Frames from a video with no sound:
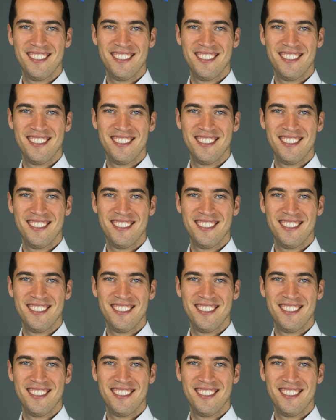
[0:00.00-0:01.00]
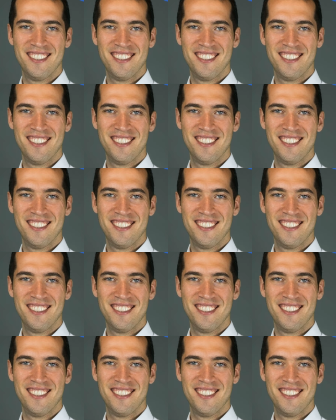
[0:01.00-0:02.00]

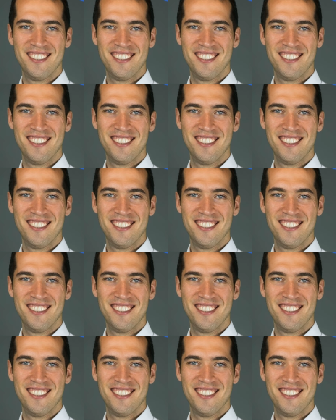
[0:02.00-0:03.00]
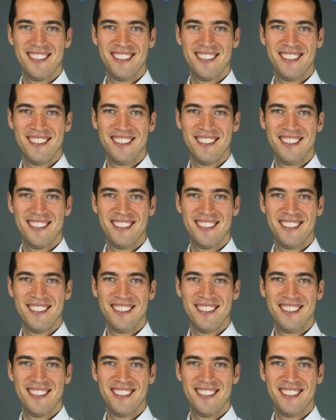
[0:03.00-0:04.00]

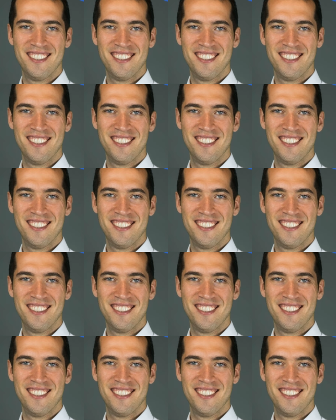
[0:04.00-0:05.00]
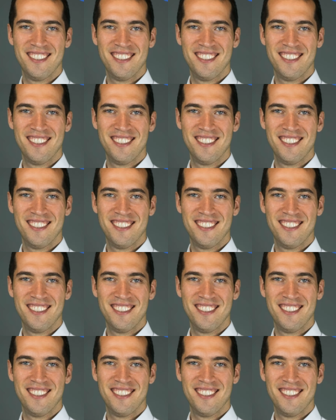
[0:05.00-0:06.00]

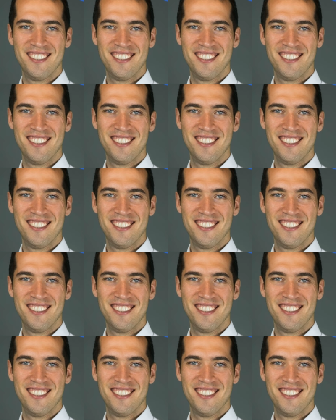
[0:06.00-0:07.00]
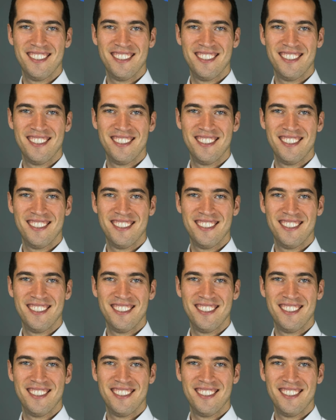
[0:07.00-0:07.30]
This is a still picture; no speech is visible.